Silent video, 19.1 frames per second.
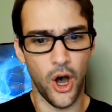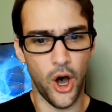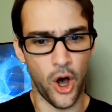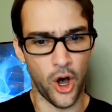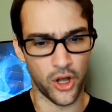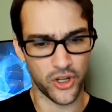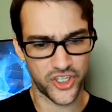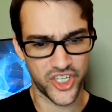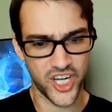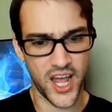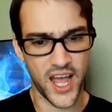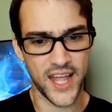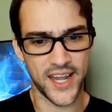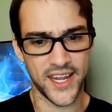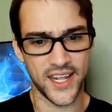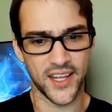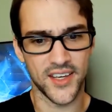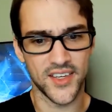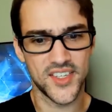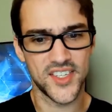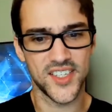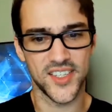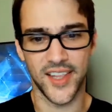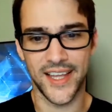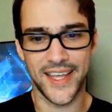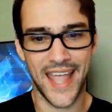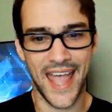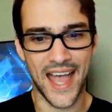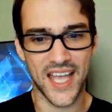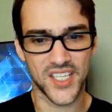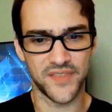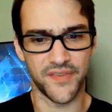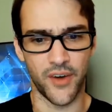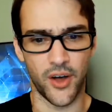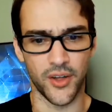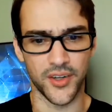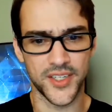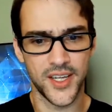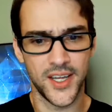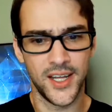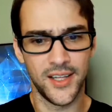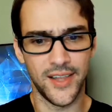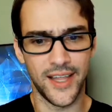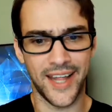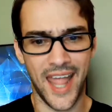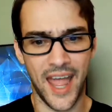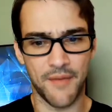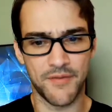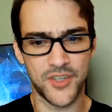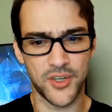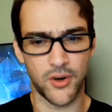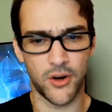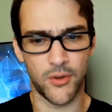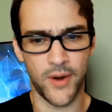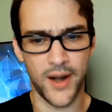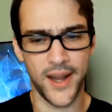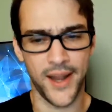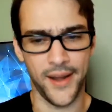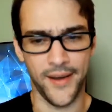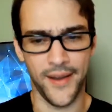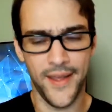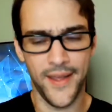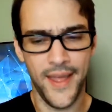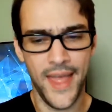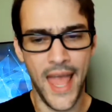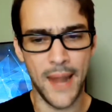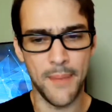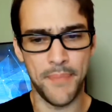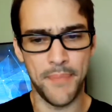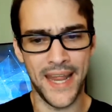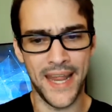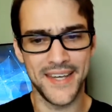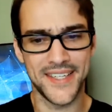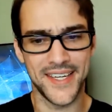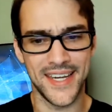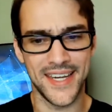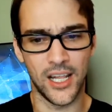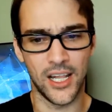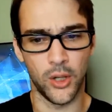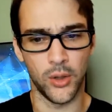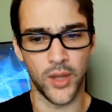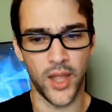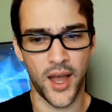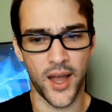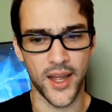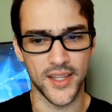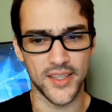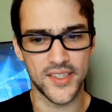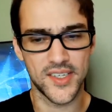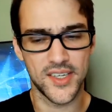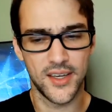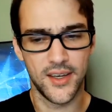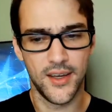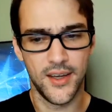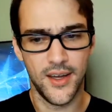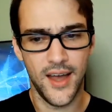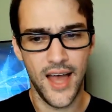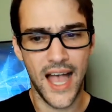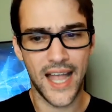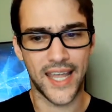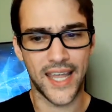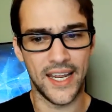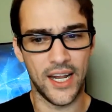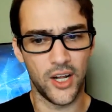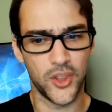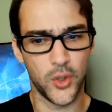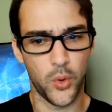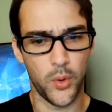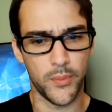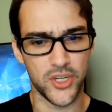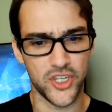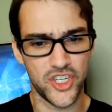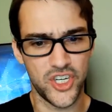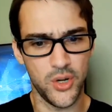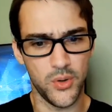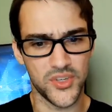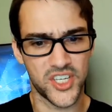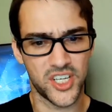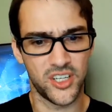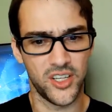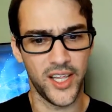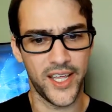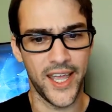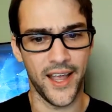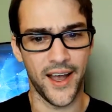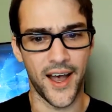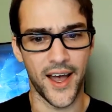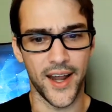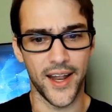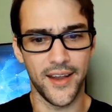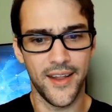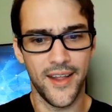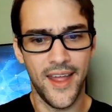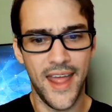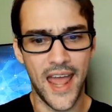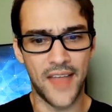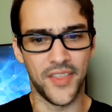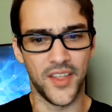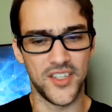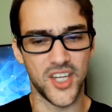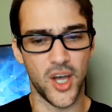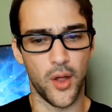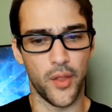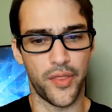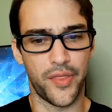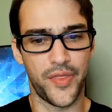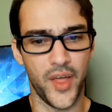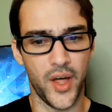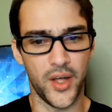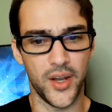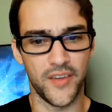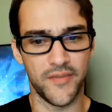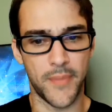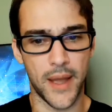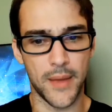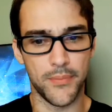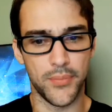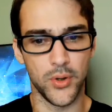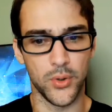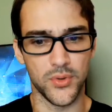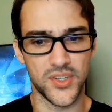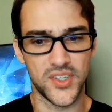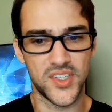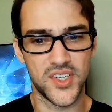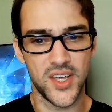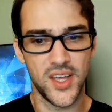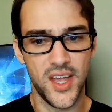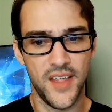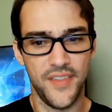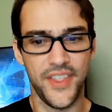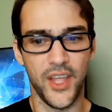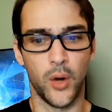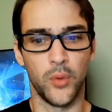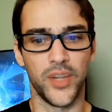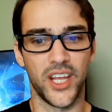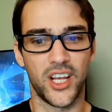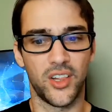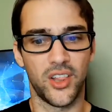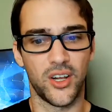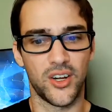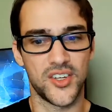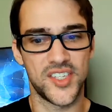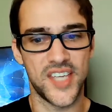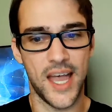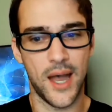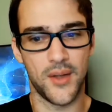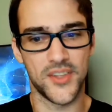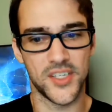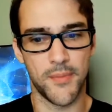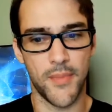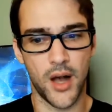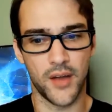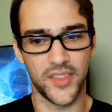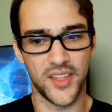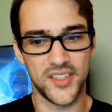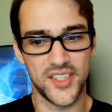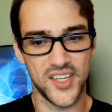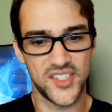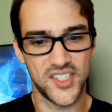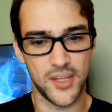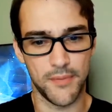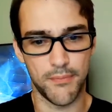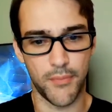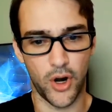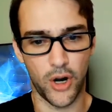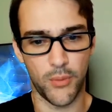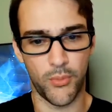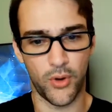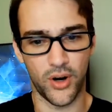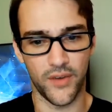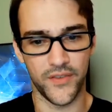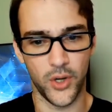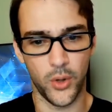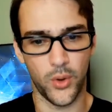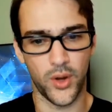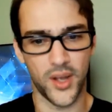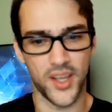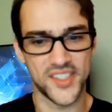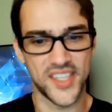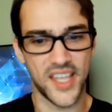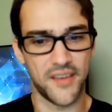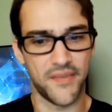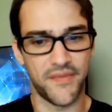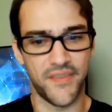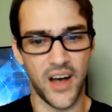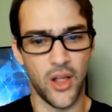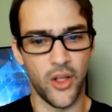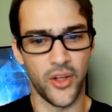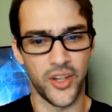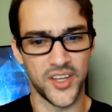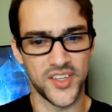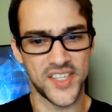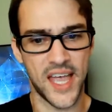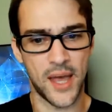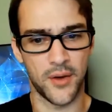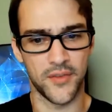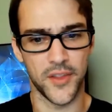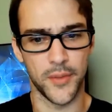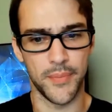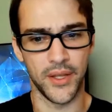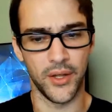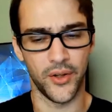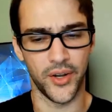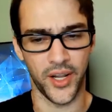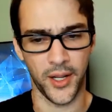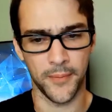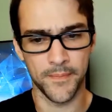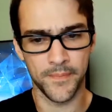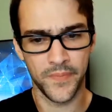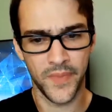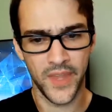all shining, slick asphalt, like after a rain, and painted yellow lines. I could hear the woman's shoes clicking on it, and the dull thud of my boots, the only clear sounds among the distant murmur of noise that followed us out of the building.